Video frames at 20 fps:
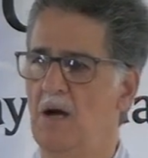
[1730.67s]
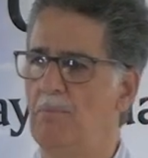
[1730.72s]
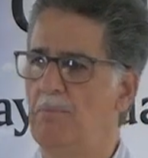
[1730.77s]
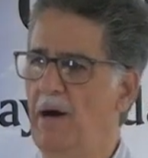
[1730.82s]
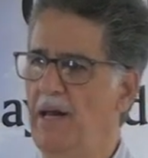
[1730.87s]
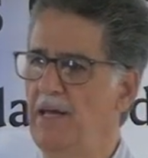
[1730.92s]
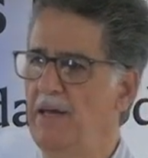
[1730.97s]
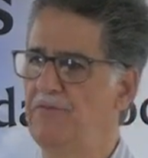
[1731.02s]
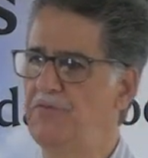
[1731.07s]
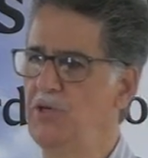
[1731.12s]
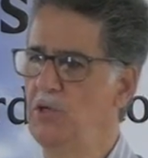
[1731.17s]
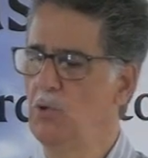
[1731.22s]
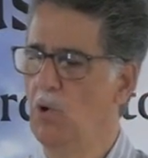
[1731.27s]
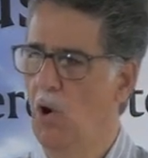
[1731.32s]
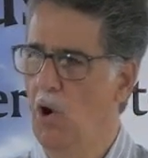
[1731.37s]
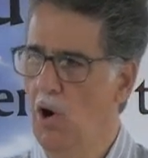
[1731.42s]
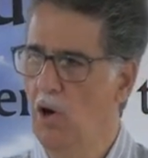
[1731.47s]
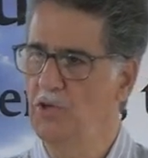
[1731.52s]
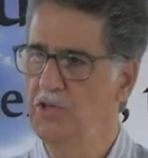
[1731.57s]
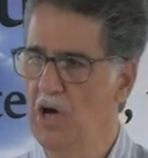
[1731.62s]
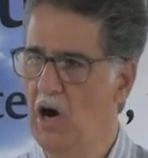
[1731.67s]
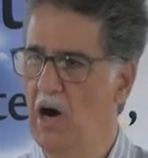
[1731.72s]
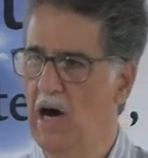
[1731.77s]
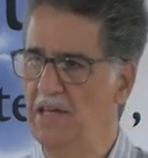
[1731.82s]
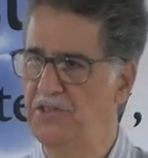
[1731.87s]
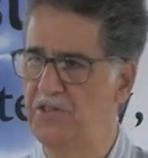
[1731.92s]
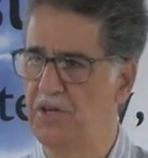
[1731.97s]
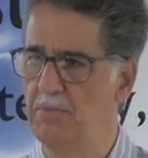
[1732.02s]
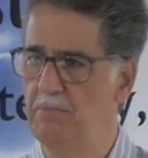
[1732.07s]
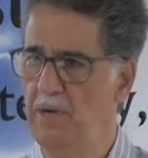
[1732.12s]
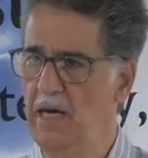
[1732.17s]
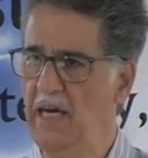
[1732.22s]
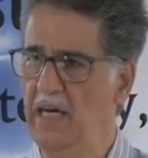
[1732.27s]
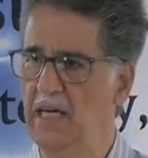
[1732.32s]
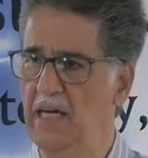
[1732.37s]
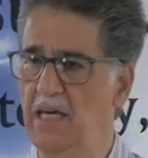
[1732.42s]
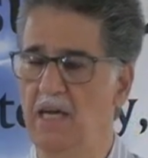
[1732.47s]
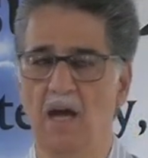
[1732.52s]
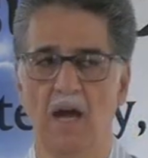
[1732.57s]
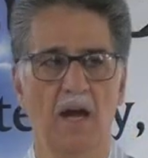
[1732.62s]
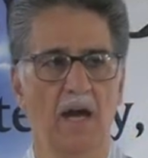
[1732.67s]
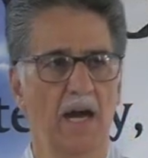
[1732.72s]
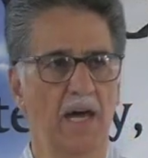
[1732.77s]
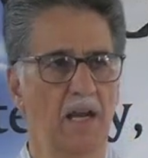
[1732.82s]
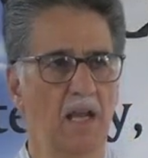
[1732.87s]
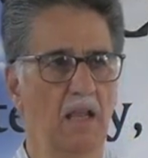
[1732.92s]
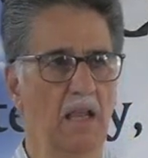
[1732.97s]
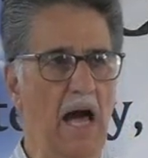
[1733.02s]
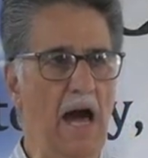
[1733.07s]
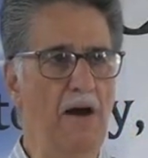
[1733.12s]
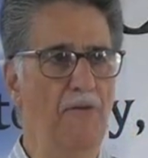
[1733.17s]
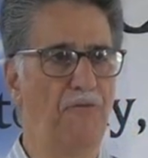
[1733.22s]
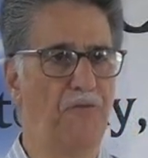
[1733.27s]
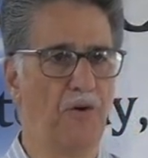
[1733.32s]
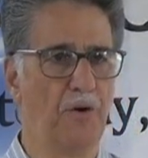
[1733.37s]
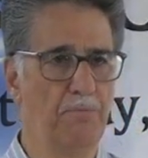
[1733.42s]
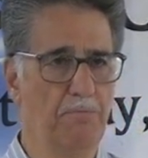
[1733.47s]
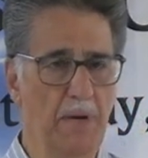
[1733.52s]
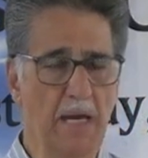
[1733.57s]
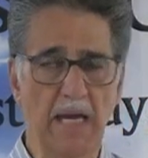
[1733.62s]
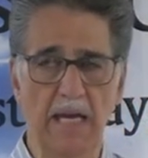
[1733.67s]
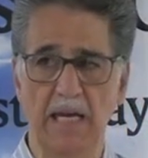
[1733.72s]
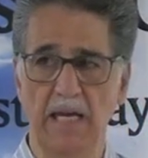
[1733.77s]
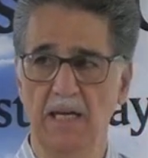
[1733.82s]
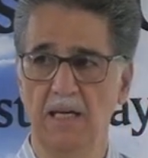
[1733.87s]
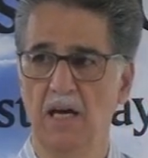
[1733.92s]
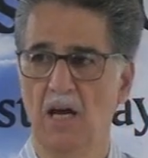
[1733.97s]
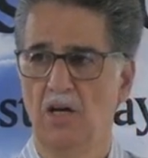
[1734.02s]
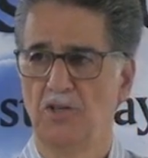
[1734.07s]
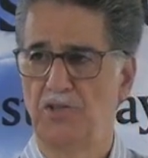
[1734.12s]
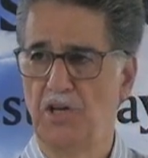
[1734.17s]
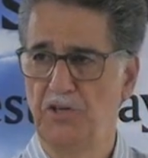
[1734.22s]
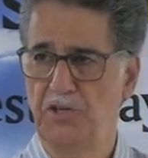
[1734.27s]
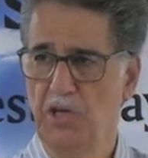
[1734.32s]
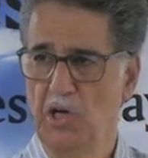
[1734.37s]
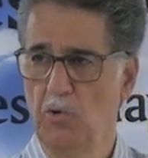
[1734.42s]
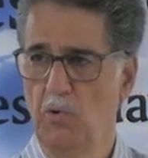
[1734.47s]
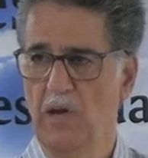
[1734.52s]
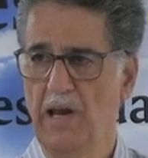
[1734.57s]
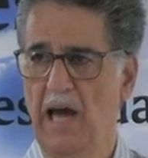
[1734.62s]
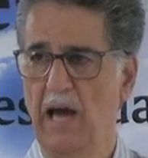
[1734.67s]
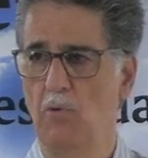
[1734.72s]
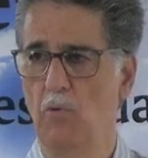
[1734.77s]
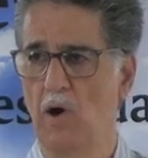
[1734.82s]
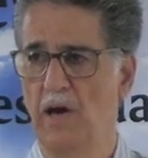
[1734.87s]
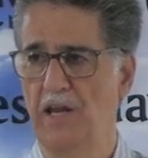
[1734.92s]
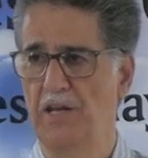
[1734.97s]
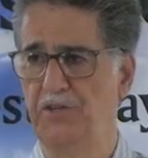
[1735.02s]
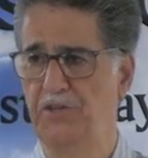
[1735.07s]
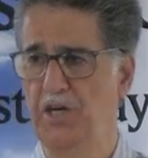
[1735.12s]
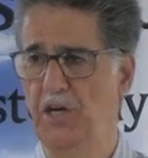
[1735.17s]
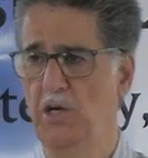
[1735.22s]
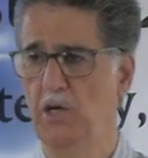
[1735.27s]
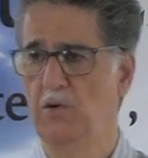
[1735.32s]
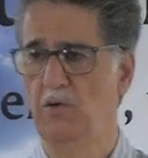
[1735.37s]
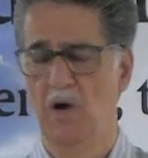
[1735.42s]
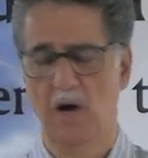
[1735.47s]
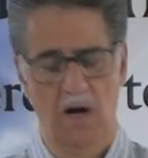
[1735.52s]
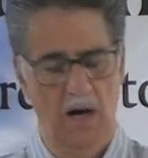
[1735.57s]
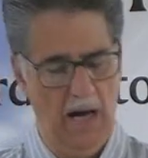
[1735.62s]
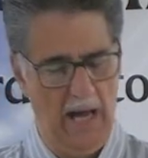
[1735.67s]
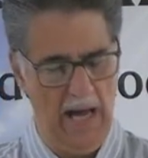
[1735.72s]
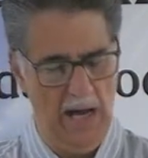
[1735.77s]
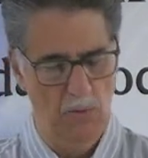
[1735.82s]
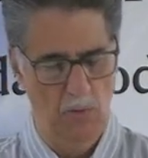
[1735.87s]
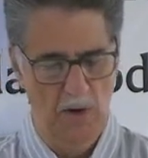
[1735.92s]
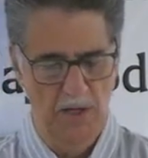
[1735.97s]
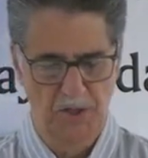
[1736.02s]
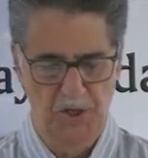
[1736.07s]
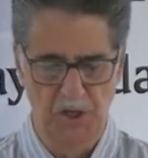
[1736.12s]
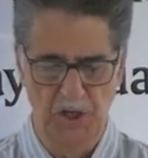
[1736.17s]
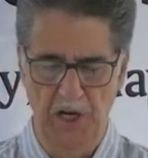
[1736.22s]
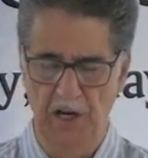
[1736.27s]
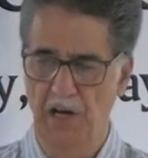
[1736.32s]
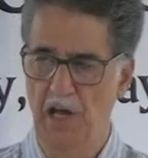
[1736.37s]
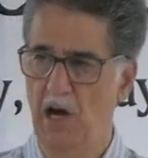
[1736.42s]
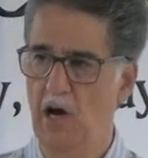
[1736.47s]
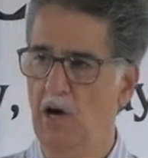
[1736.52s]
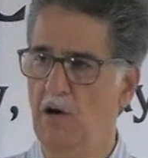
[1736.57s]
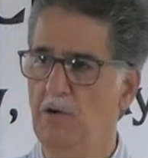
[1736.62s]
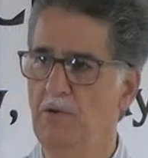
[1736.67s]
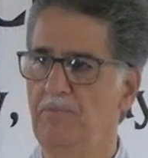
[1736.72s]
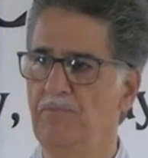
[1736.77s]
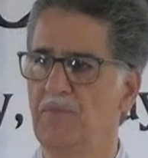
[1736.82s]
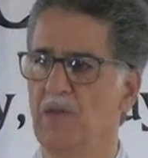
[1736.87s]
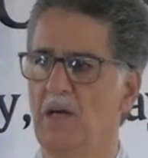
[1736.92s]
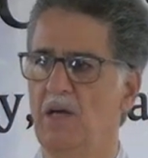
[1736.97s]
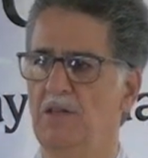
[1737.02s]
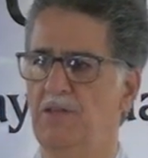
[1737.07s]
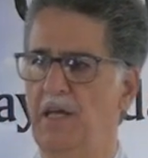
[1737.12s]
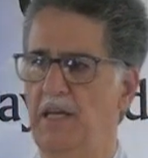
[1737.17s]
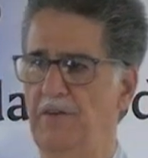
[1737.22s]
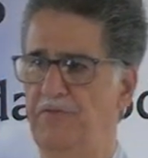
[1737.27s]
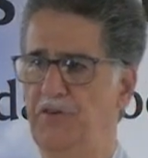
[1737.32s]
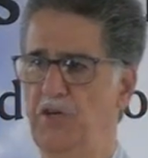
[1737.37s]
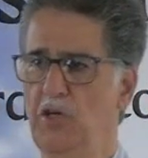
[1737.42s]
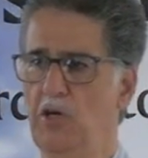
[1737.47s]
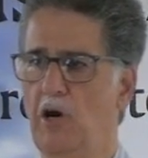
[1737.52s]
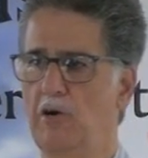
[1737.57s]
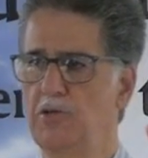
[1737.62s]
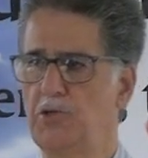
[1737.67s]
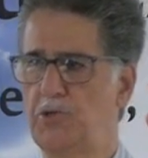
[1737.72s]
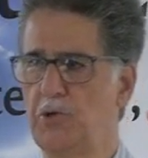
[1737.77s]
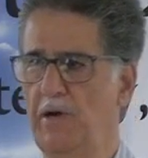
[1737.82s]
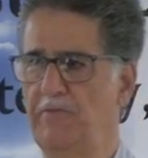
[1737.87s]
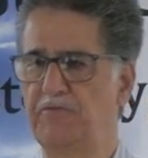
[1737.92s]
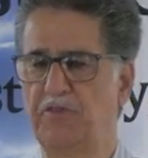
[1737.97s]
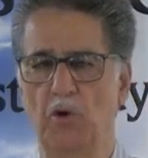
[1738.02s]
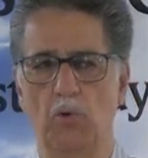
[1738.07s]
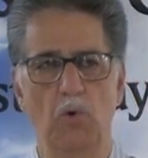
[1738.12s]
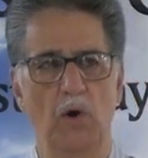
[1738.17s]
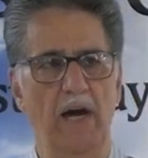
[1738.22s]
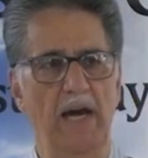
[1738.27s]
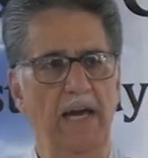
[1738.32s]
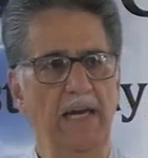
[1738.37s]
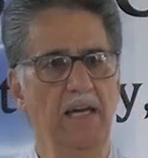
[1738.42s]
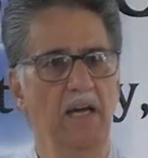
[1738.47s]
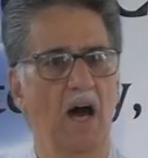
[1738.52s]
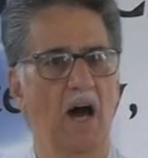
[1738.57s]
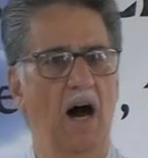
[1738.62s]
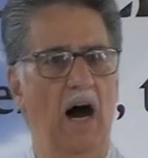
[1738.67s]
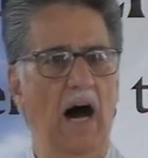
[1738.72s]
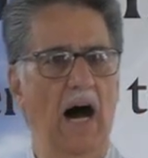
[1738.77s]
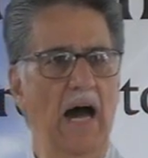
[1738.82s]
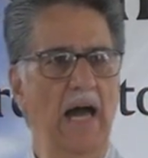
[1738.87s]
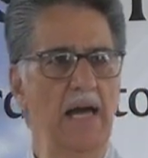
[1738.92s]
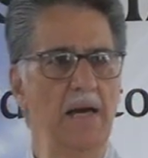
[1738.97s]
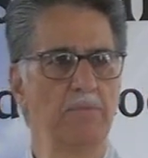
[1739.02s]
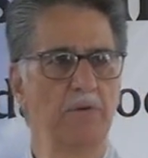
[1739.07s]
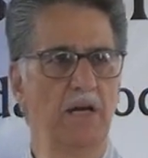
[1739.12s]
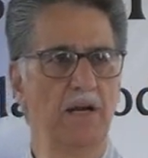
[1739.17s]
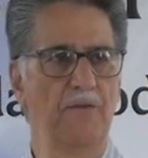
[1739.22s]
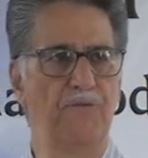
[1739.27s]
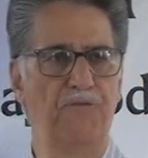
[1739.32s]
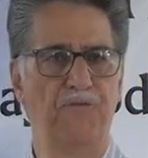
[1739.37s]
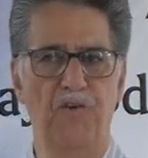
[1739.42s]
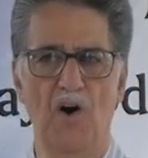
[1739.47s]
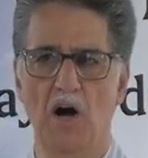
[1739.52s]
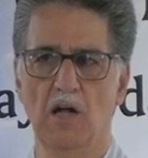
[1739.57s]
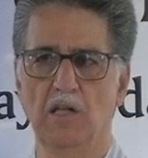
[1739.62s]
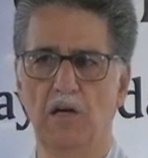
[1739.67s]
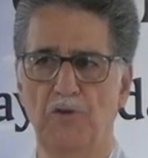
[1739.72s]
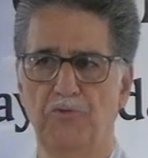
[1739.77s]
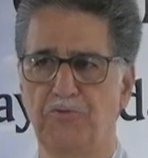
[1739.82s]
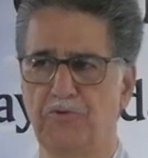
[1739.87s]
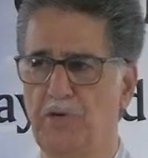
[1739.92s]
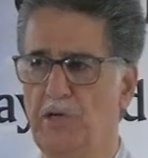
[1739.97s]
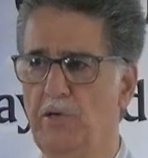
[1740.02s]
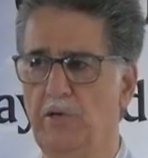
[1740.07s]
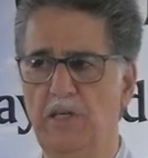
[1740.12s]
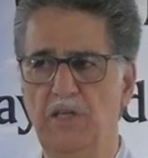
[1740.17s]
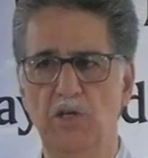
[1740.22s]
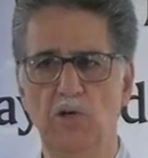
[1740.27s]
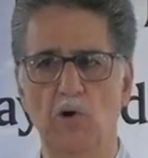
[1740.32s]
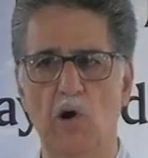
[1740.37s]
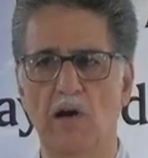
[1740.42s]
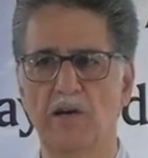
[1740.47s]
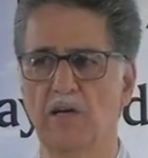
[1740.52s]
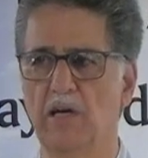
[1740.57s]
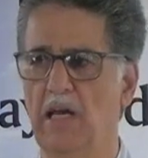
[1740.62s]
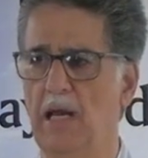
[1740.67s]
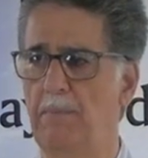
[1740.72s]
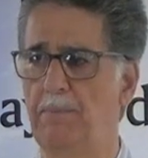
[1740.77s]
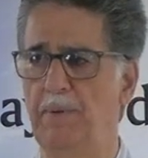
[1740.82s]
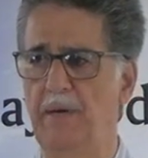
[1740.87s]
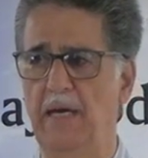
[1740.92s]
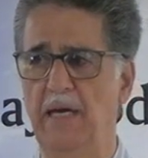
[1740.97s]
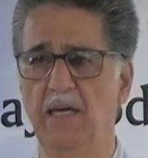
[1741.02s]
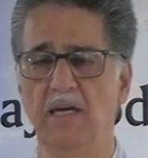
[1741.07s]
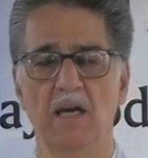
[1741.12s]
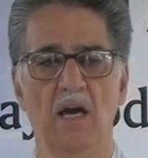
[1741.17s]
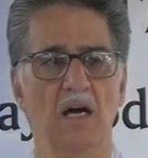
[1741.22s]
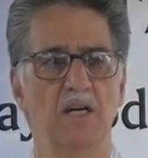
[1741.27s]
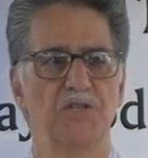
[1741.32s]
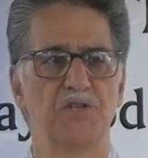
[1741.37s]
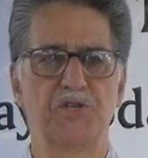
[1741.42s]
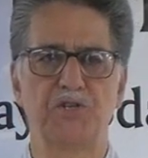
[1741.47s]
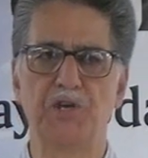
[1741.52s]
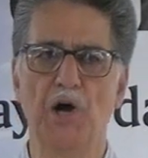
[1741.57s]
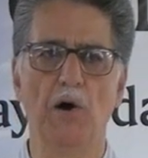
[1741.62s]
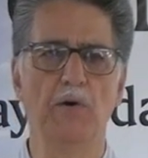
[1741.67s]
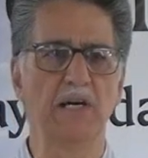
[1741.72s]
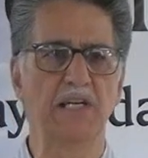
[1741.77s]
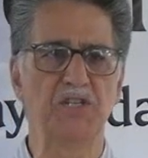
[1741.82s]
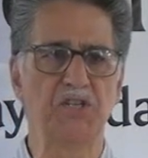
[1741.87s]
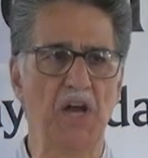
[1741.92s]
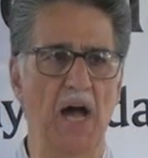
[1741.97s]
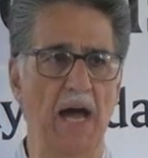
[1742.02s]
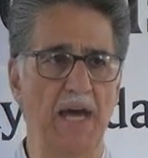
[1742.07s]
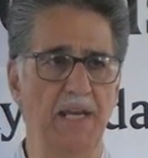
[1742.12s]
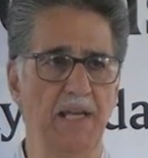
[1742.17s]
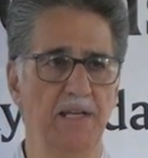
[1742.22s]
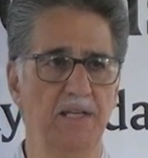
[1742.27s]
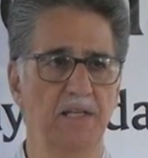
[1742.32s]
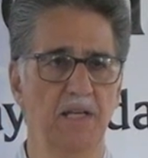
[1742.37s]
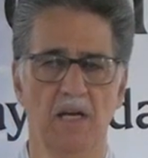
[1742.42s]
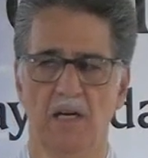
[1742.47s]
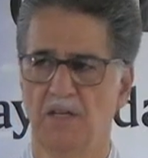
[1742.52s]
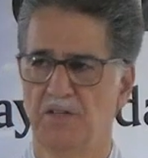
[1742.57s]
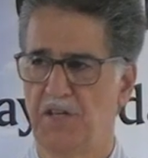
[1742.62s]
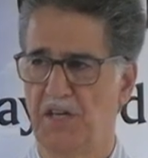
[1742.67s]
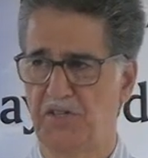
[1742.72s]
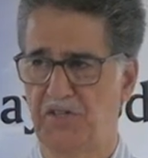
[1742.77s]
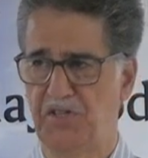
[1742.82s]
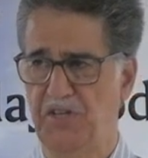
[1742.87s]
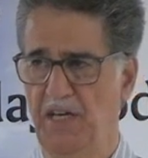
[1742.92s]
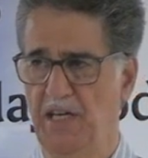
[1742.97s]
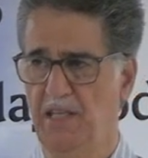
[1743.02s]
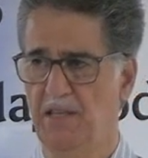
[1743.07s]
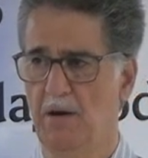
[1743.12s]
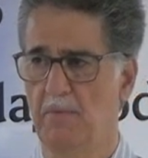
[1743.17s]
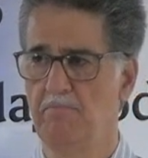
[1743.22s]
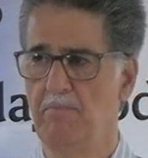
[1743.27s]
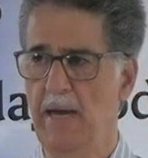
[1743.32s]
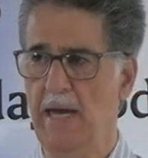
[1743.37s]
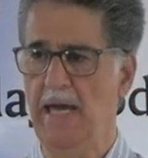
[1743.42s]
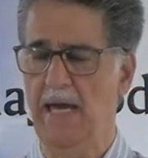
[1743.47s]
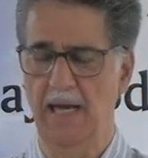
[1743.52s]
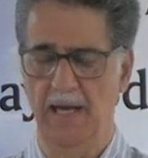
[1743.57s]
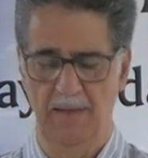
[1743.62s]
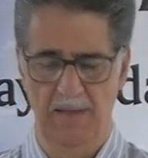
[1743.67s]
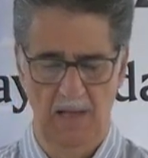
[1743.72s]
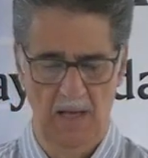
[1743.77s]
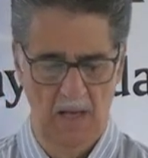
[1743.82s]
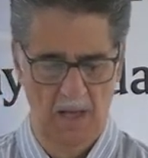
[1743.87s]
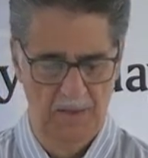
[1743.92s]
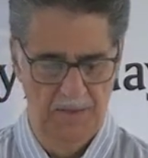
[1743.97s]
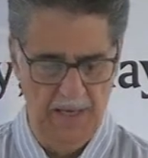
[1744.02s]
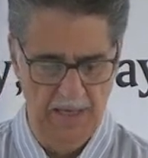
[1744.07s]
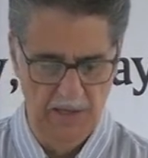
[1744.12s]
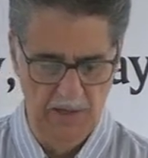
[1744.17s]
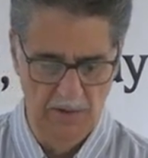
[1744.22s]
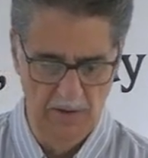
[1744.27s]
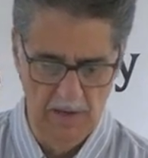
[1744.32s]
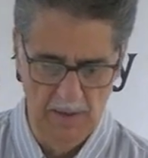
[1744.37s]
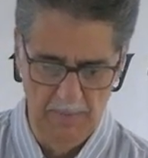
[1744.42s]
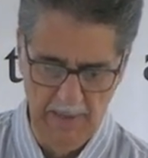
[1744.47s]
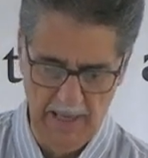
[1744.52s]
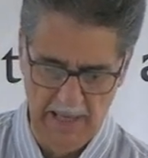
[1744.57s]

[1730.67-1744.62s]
But if you hold on to me and allow for me to do what I want to do, oh, I want you to know that if you don't drift away, I am going to follow through and you are going to be so excited to yes. see the man that you're